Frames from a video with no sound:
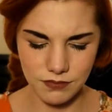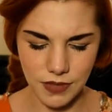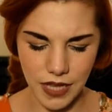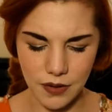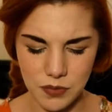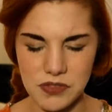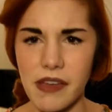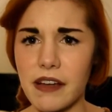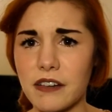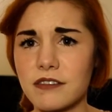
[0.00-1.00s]
that it was
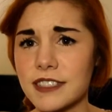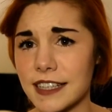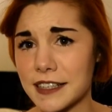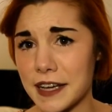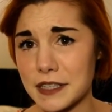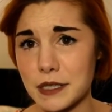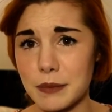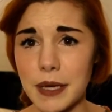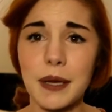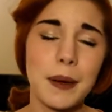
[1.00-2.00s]
there, sitting next to me.